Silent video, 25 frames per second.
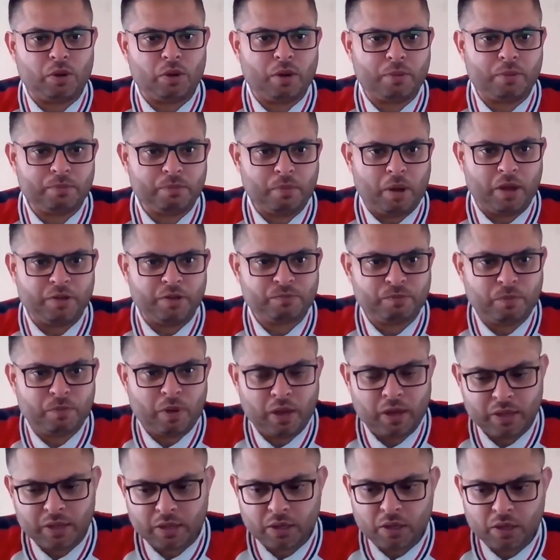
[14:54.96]

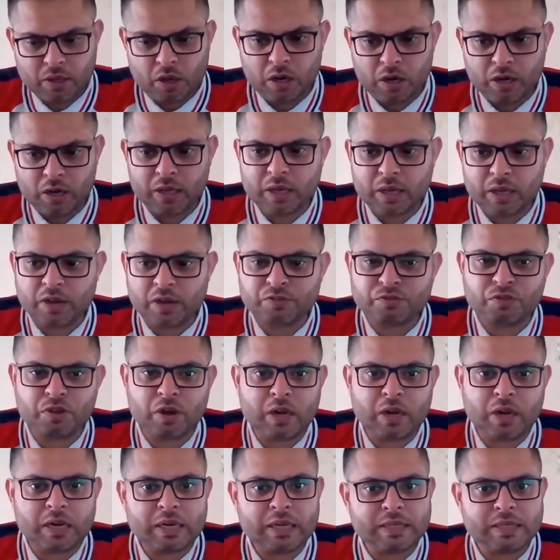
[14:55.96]
my colleague and
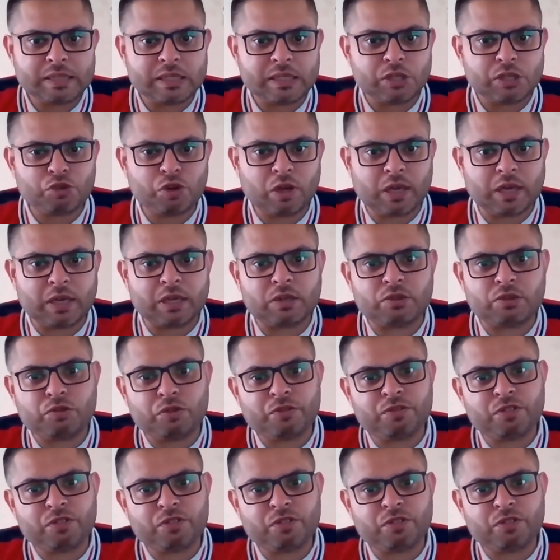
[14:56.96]
friend Lisa Trickett